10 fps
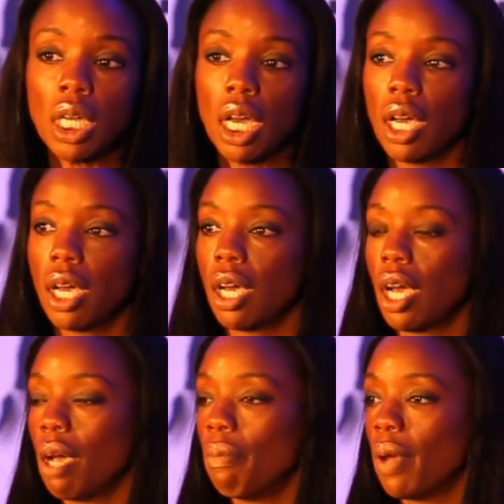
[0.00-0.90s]

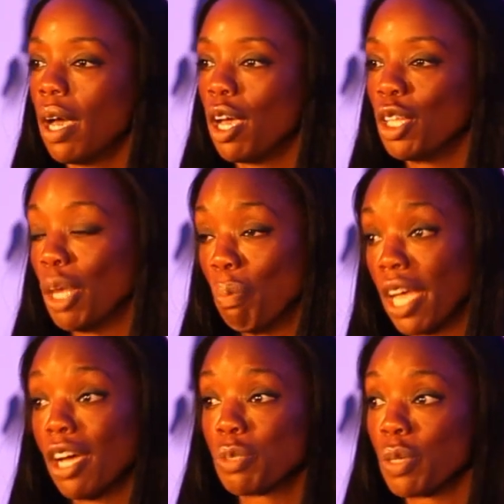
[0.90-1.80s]
my
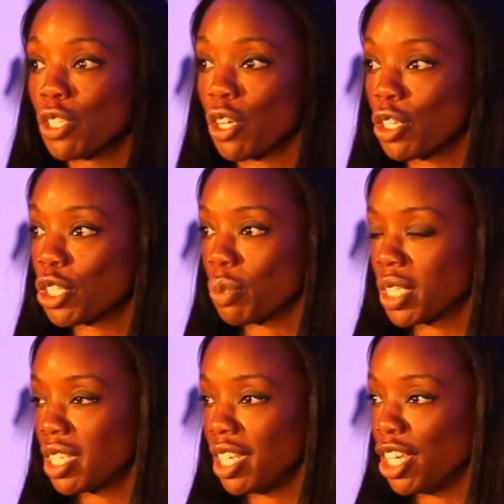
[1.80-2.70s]
husband is also a
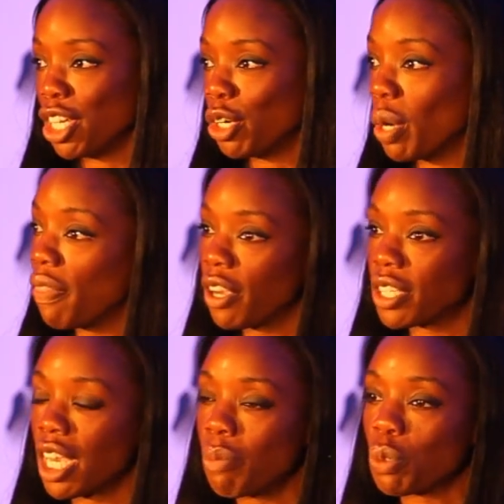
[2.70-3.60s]
CEO, and there are
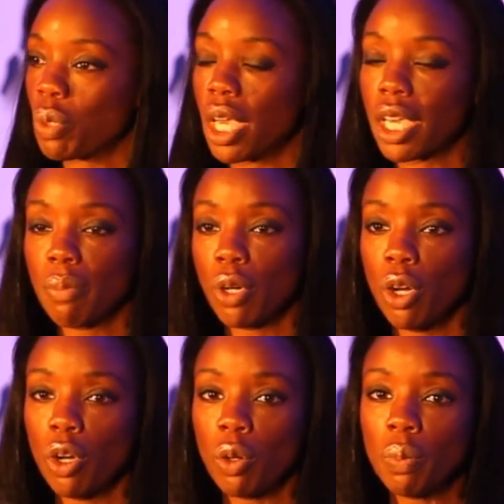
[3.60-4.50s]
times when I come
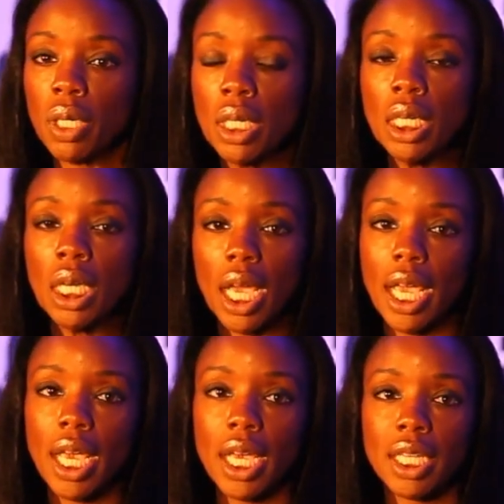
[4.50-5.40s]
home
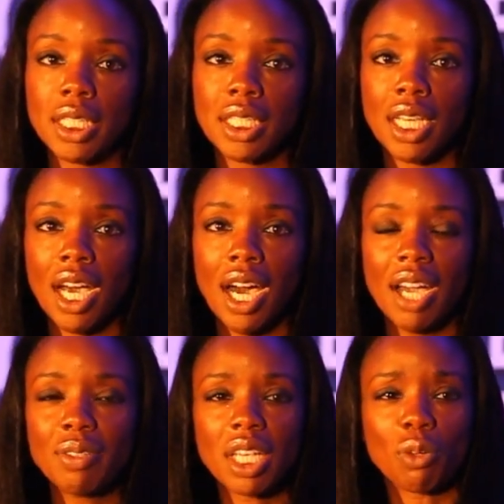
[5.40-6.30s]
and
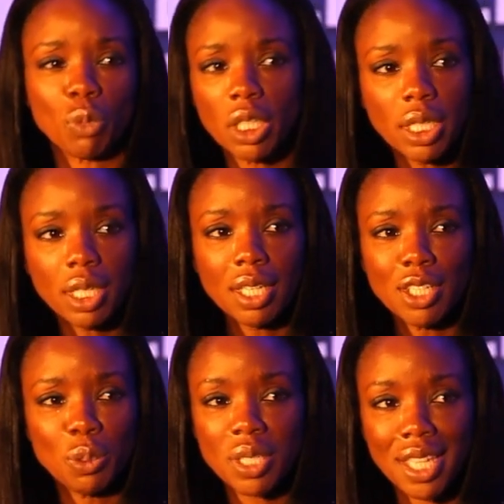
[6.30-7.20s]
I was like, really?
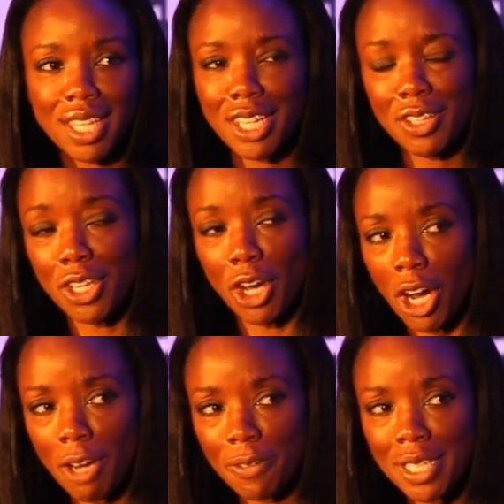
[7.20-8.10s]
You said that in the
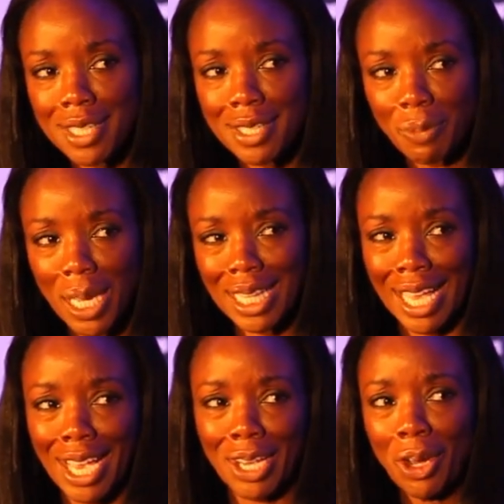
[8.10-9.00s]
office? Right?
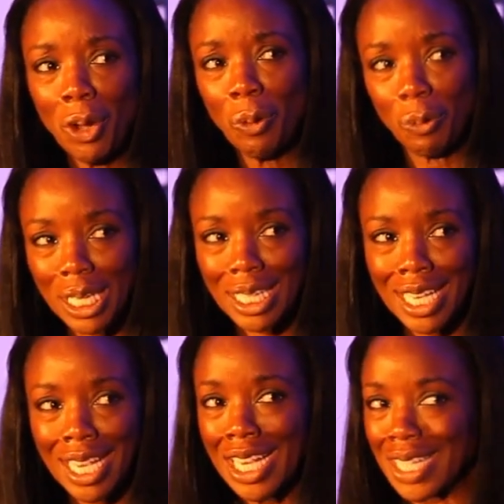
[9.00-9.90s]
Like,
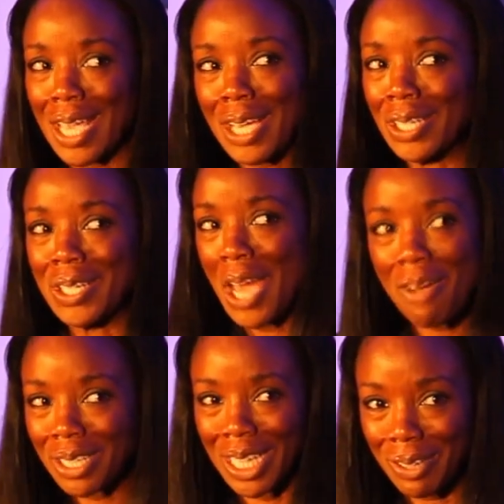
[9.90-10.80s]
really? Because I could
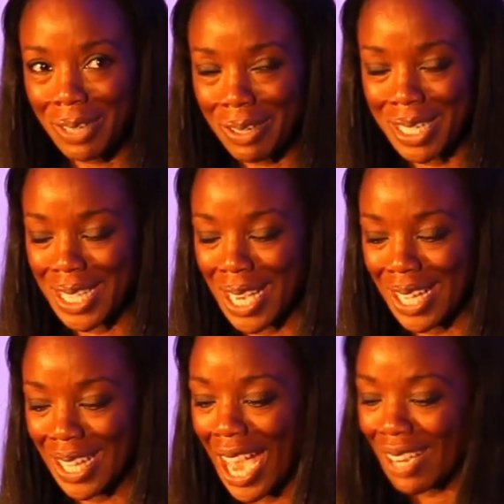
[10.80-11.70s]
never get away with
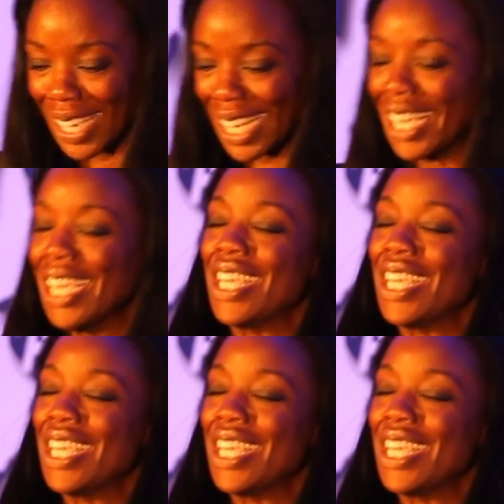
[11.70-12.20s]
saying that, right?